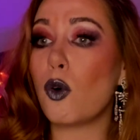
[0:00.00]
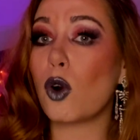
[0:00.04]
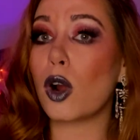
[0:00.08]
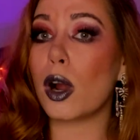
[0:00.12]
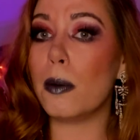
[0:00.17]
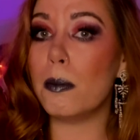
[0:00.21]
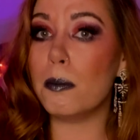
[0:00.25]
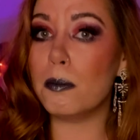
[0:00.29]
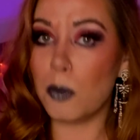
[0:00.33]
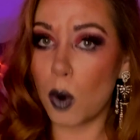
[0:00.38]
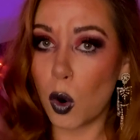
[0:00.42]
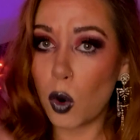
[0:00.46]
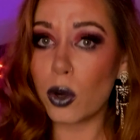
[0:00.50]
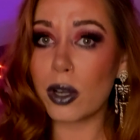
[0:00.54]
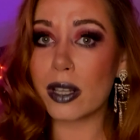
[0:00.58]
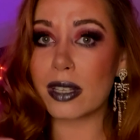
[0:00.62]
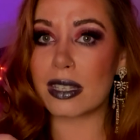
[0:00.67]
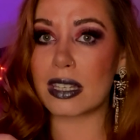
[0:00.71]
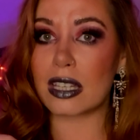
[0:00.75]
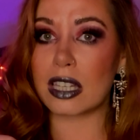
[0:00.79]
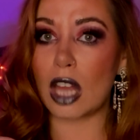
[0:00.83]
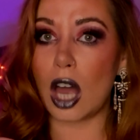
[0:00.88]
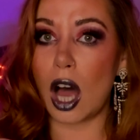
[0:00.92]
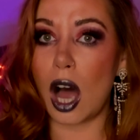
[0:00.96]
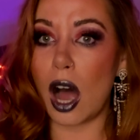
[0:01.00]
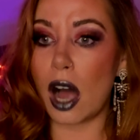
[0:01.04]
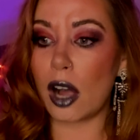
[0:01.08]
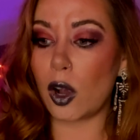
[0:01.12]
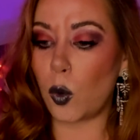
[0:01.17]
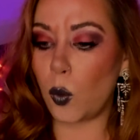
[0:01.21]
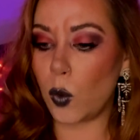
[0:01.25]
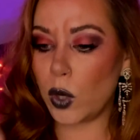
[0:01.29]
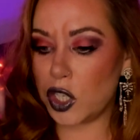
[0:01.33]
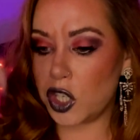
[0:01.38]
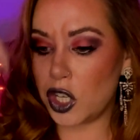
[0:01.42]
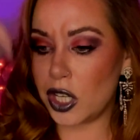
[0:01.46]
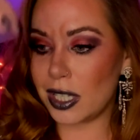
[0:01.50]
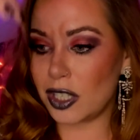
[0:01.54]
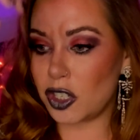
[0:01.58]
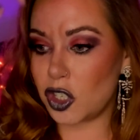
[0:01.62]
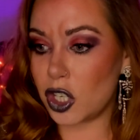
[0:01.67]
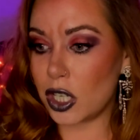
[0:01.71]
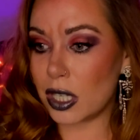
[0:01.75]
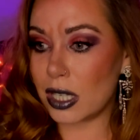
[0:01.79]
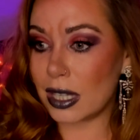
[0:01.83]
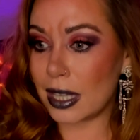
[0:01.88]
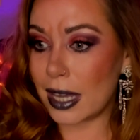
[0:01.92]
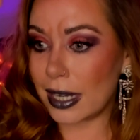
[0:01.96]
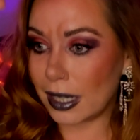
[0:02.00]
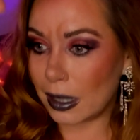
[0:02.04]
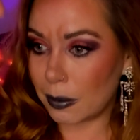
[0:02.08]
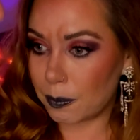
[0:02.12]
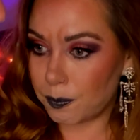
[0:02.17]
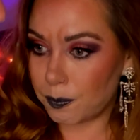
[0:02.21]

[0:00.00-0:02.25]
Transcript: a mortise lock, which is just like a